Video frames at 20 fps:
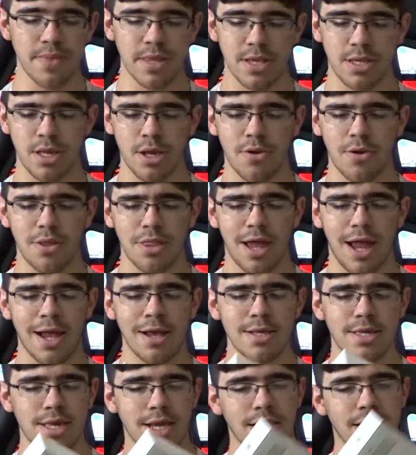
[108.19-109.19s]
So on the
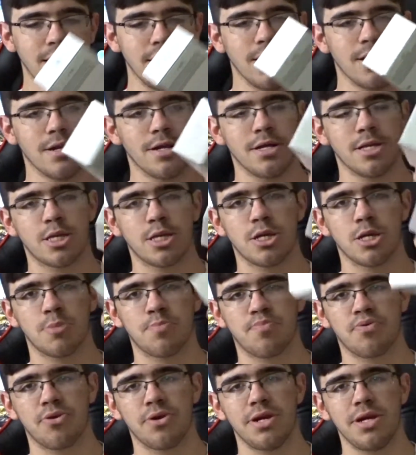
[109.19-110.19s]
outside here, it's
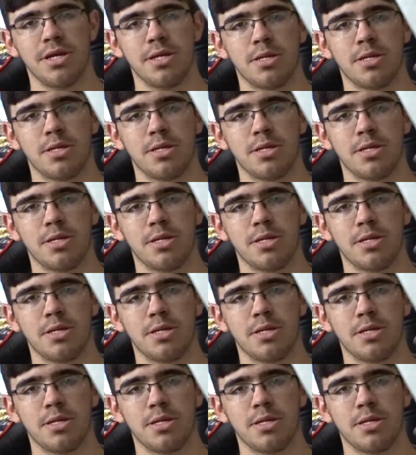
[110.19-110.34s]
just pretty